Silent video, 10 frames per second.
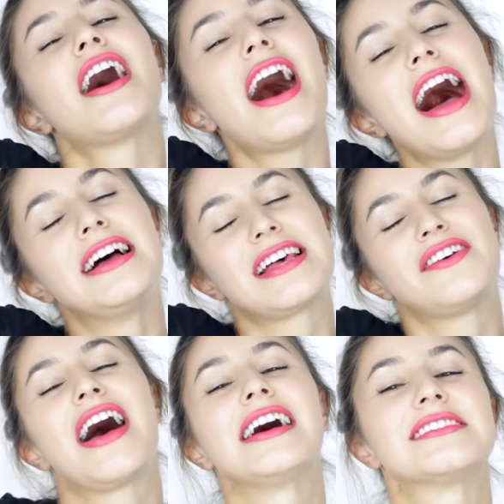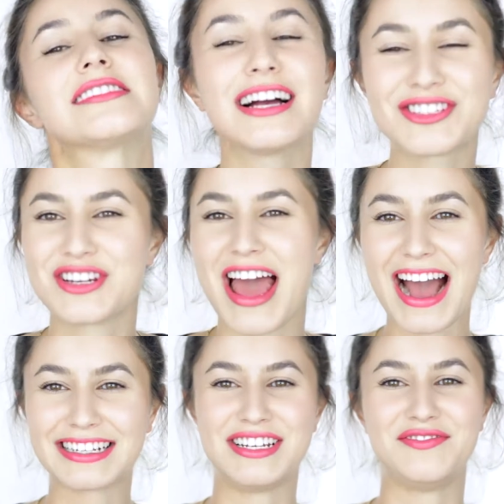Guys, I've had such an
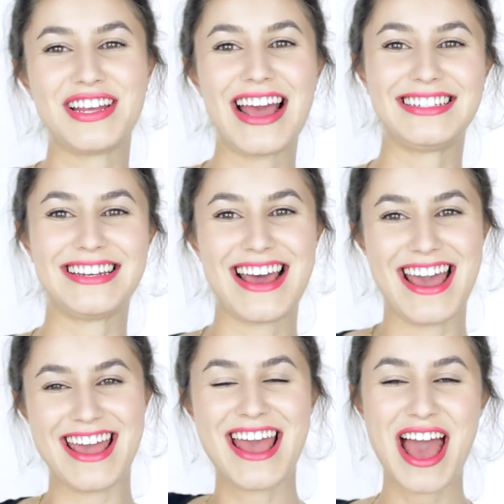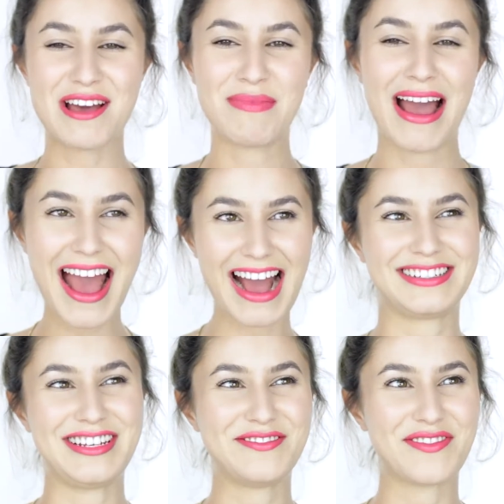active day today. And by
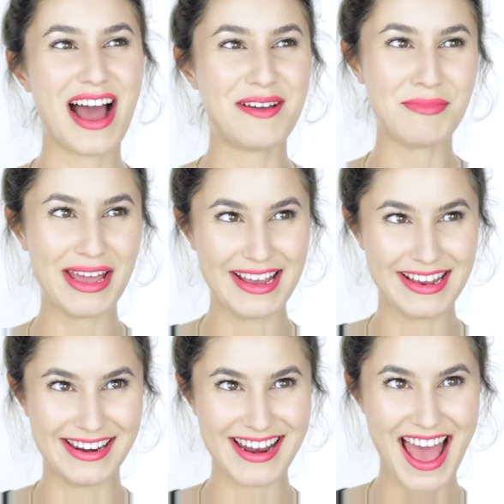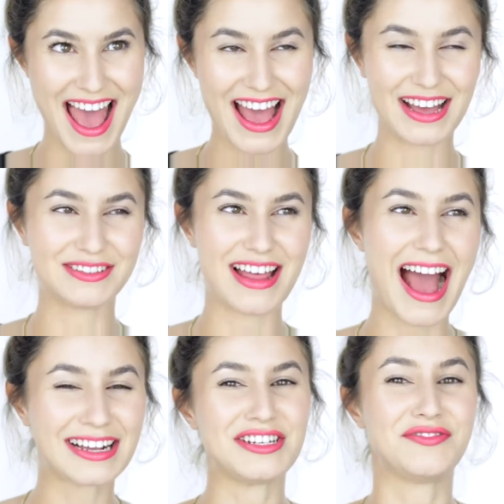active, I mean
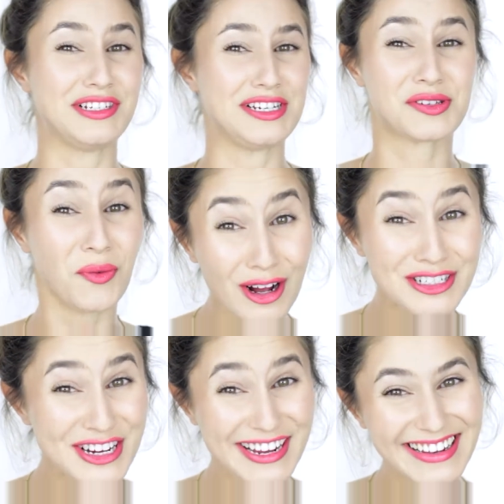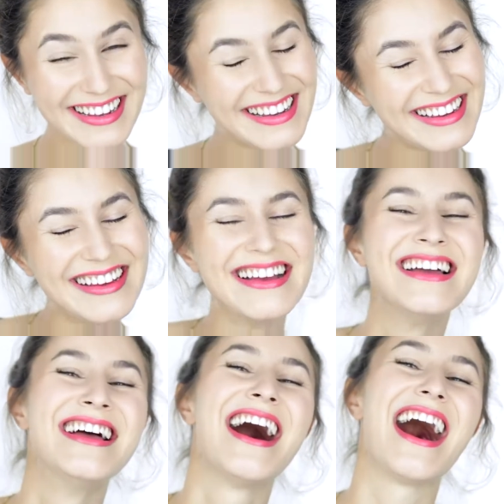actively swatching.
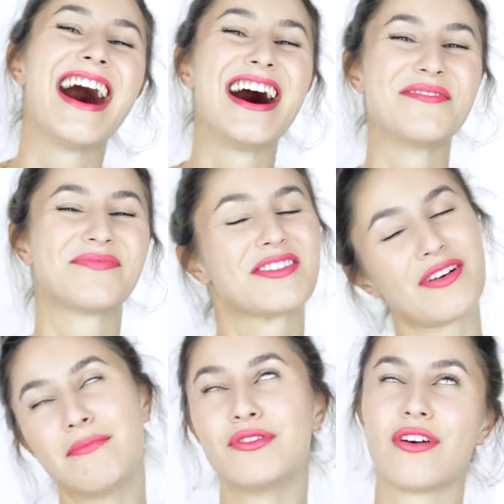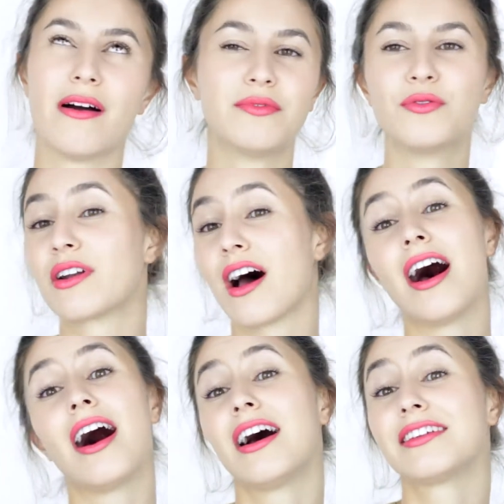Grumble, grumble, what a
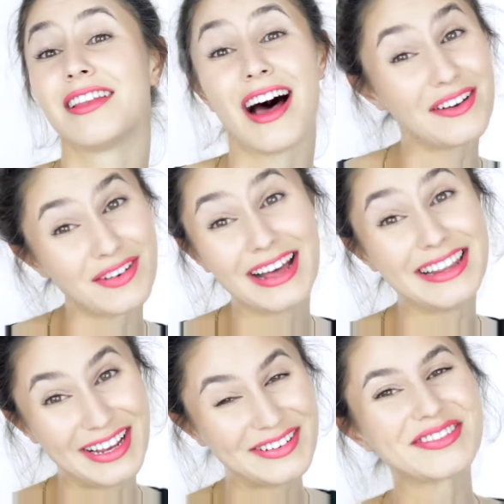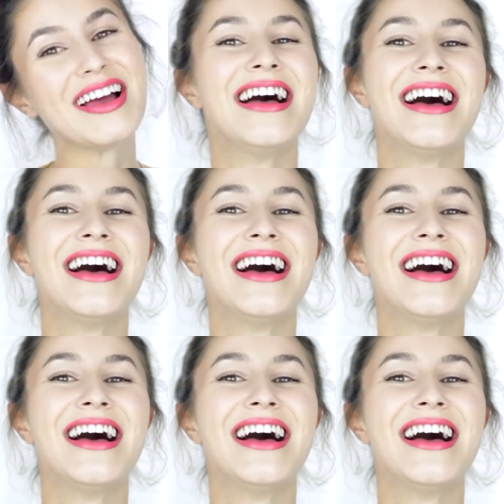hard life I live.